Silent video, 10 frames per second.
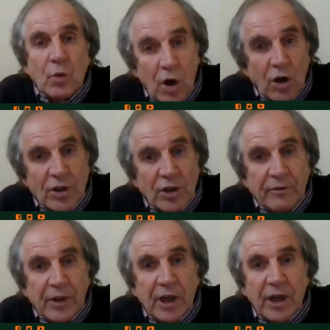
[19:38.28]
quarter,
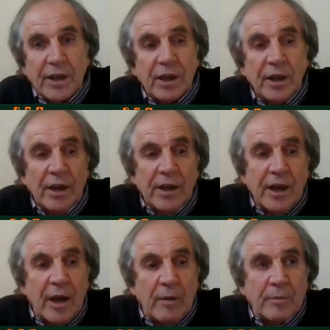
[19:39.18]
if you like,
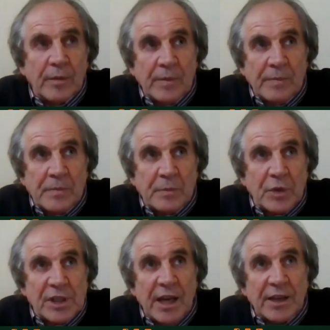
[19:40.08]

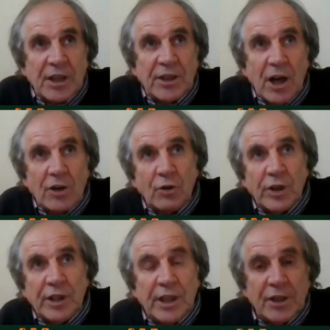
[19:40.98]
presenting not
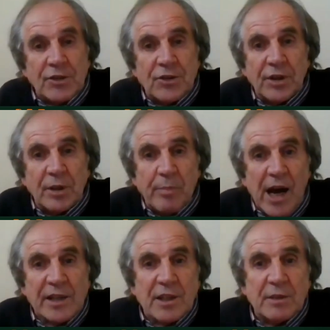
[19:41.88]
only the history of the
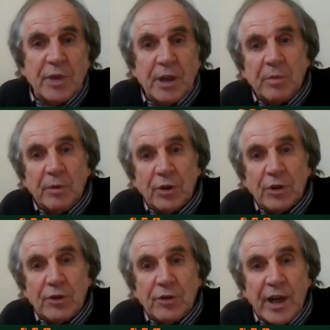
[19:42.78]
past to people,
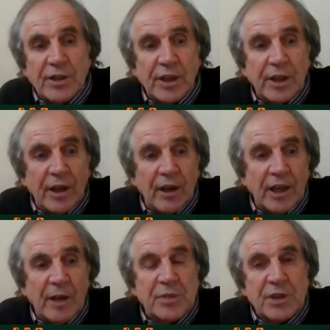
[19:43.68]
but creating a
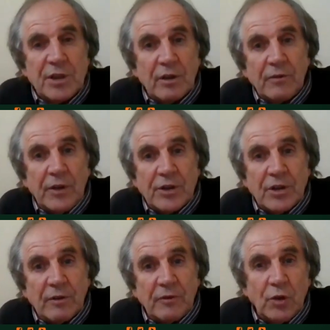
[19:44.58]
glimpse
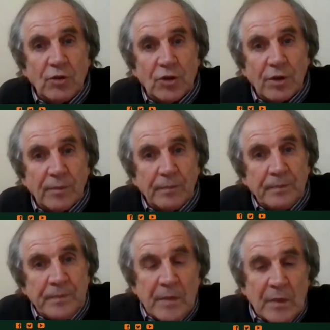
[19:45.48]
into the future.
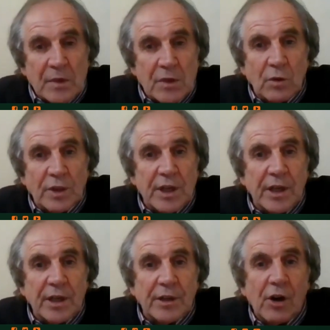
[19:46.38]
So
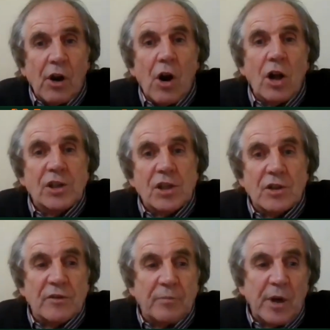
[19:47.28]
there are all
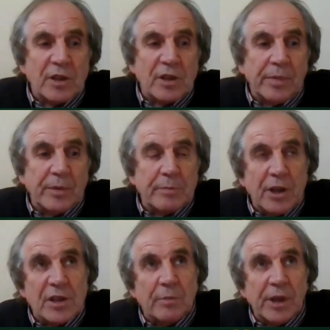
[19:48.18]
sorts of
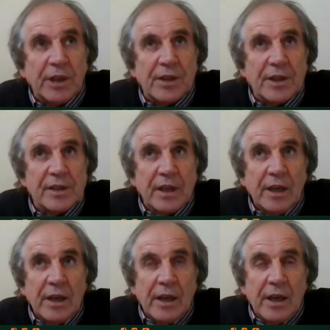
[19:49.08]
possibilities.